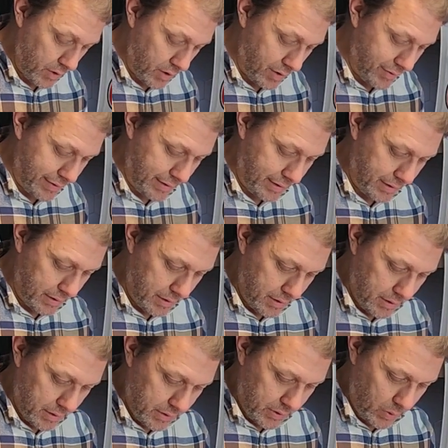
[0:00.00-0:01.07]
Alright,
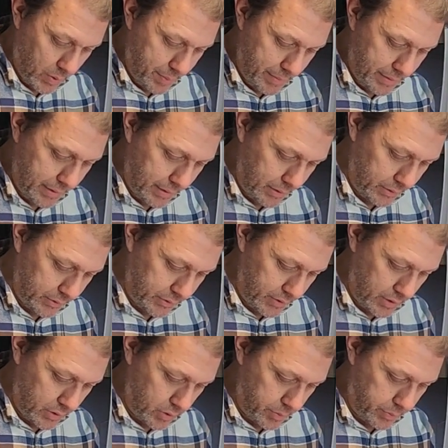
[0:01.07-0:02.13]
so we've made a little
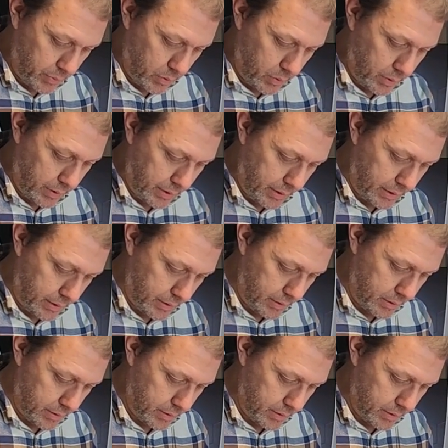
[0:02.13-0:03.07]
circle ball here.